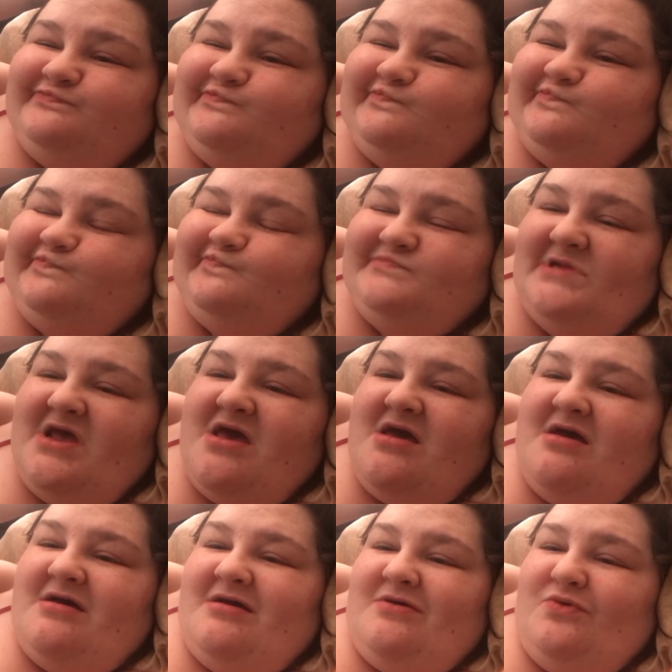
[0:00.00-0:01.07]

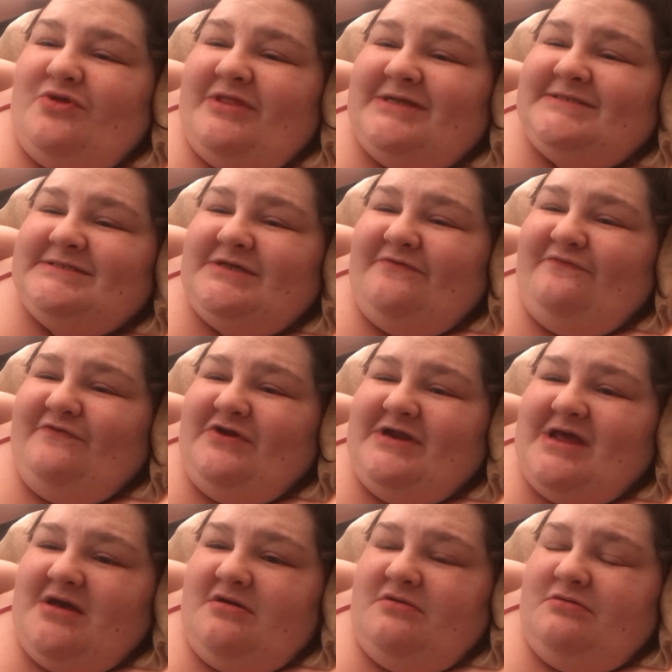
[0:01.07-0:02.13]
But well, that's it for
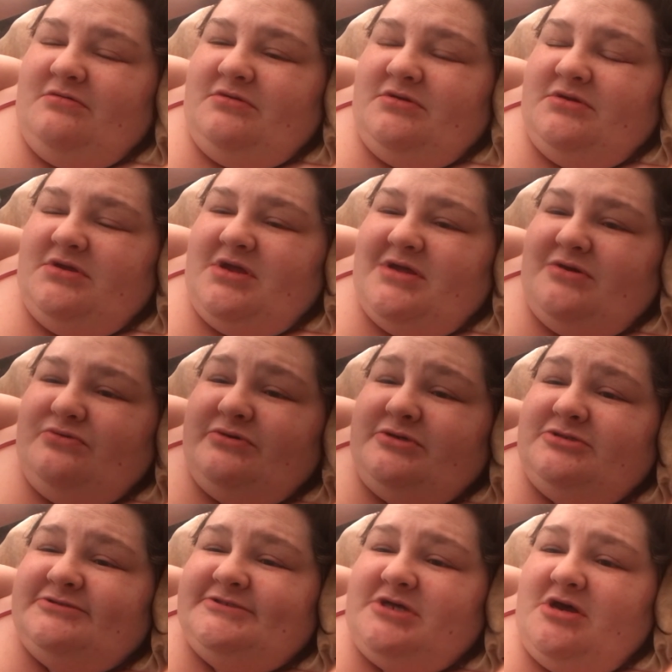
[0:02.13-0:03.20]
now. I
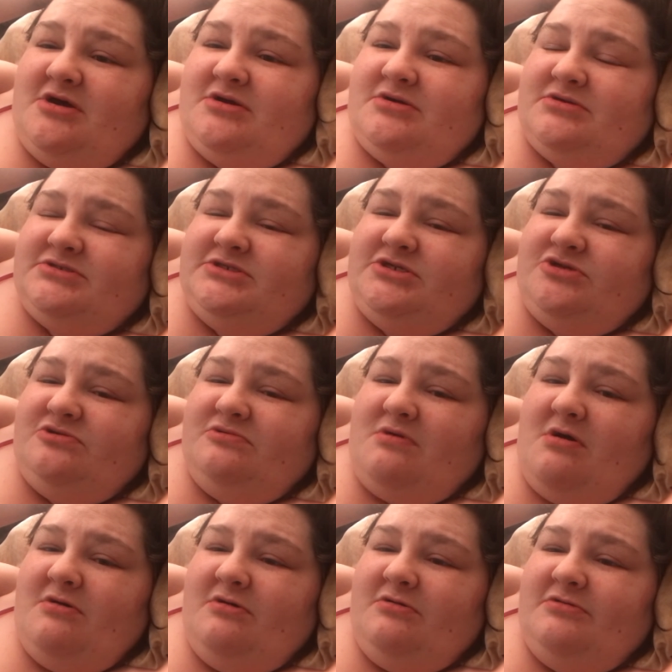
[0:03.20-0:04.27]
will talk to you
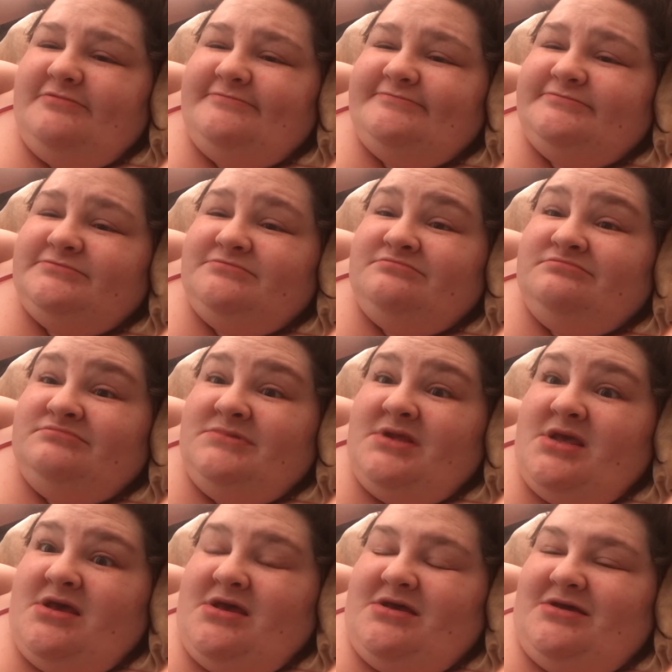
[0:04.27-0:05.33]
all
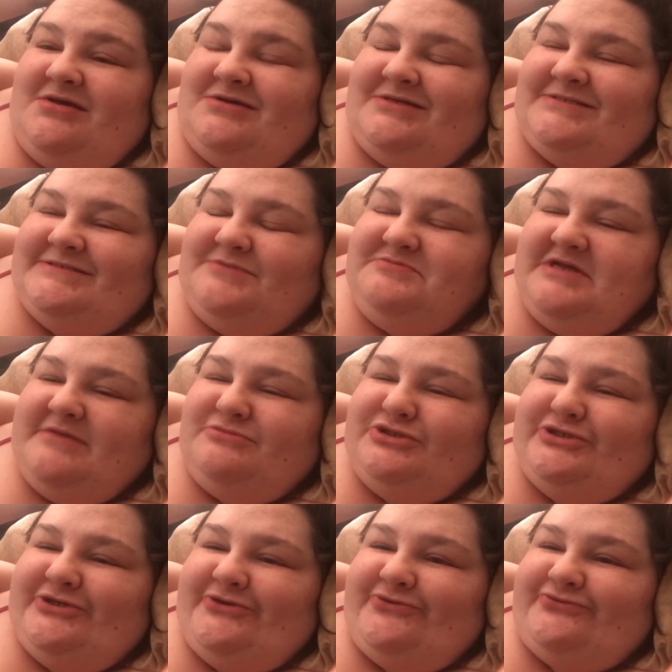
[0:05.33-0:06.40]
sometime
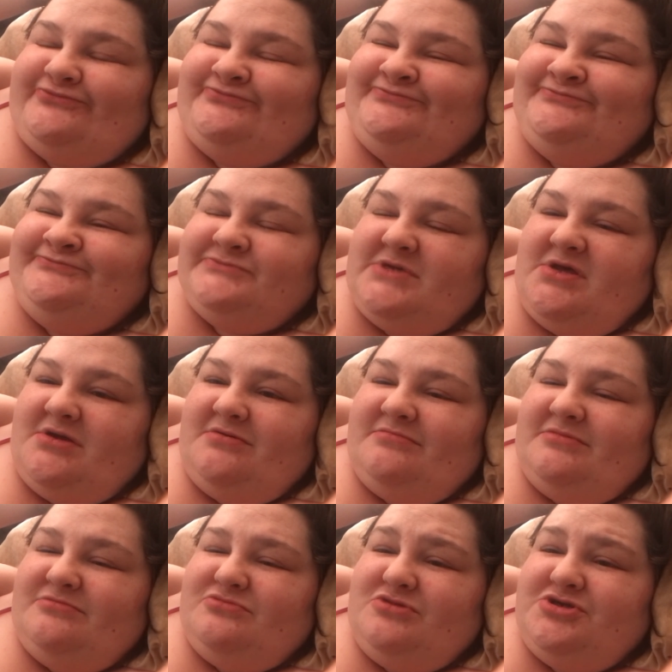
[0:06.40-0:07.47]
soon.
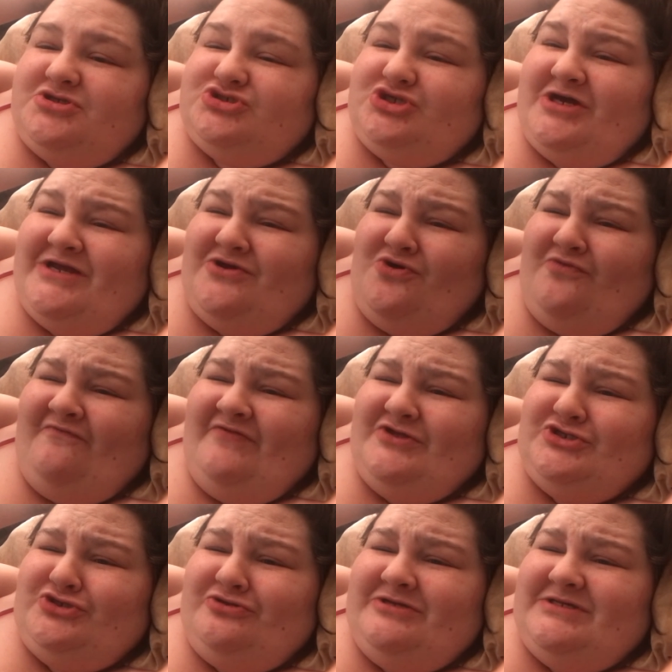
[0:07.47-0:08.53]
I'm gonna try to hopefully
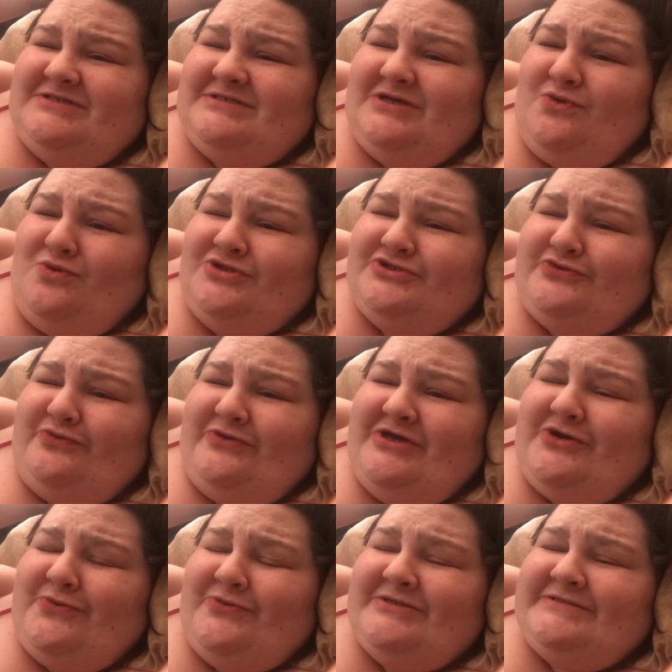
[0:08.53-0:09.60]
do these like once a
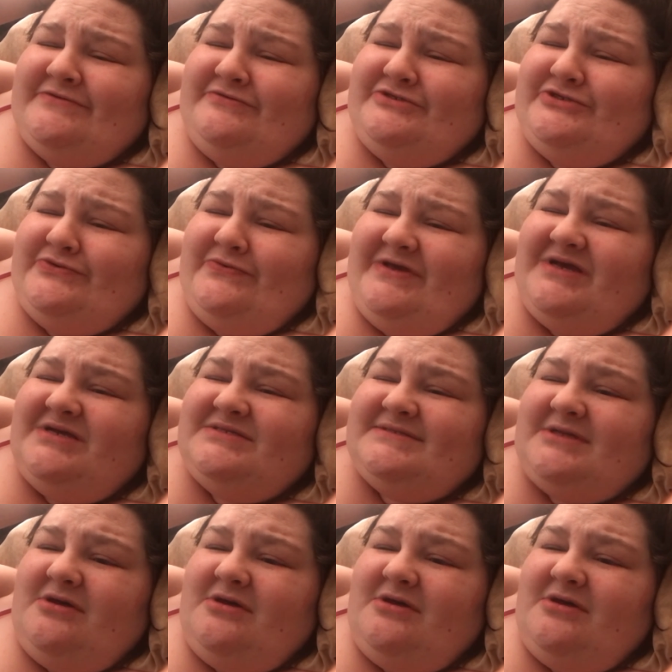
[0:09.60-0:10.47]
week or once every 2 weeks.